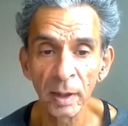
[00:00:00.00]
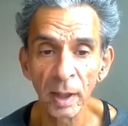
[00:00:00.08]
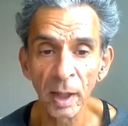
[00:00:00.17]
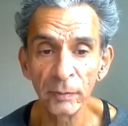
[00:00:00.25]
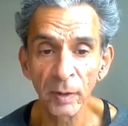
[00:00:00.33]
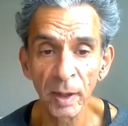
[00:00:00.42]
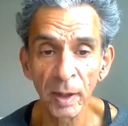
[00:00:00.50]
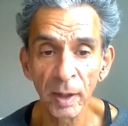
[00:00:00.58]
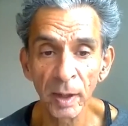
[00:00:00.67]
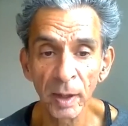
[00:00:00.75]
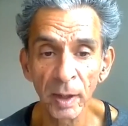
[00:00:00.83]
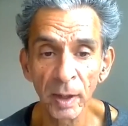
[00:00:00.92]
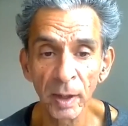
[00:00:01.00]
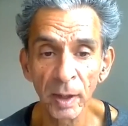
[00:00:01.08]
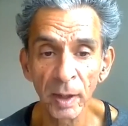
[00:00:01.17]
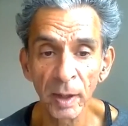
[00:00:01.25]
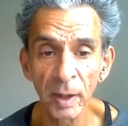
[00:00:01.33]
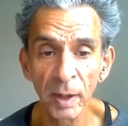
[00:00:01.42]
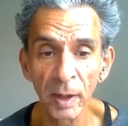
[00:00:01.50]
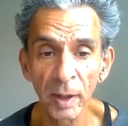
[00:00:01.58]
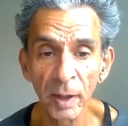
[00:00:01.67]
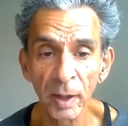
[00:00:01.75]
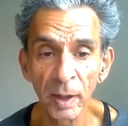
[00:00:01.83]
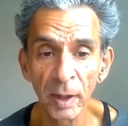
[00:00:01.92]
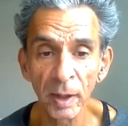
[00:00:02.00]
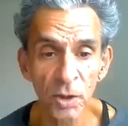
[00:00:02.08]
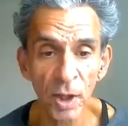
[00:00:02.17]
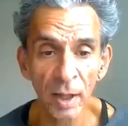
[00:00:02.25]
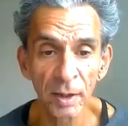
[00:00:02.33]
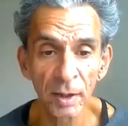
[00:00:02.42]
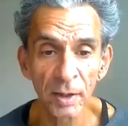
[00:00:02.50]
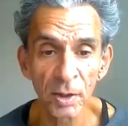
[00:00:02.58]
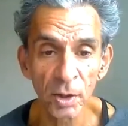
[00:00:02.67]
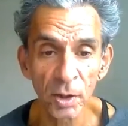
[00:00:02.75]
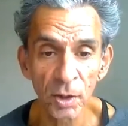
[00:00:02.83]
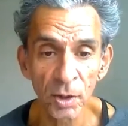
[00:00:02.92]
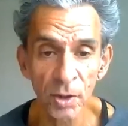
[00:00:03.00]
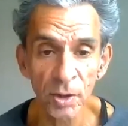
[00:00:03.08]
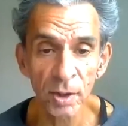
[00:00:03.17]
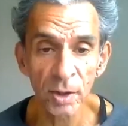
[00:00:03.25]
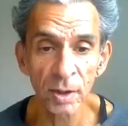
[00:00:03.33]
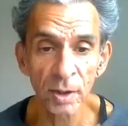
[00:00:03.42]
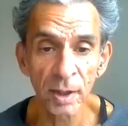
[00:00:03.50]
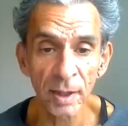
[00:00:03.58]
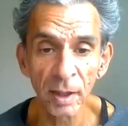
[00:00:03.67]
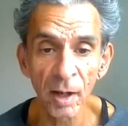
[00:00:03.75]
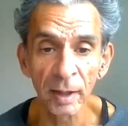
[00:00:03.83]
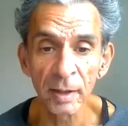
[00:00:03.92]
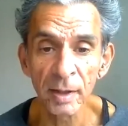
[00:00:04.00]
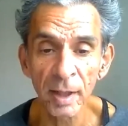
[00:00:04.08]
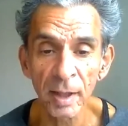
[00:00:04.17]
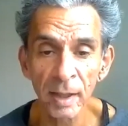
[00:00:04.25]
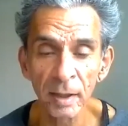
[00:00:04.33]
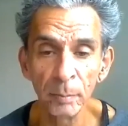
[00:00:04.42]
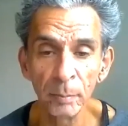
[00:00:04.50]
I find life's challenges to get in line and take a number.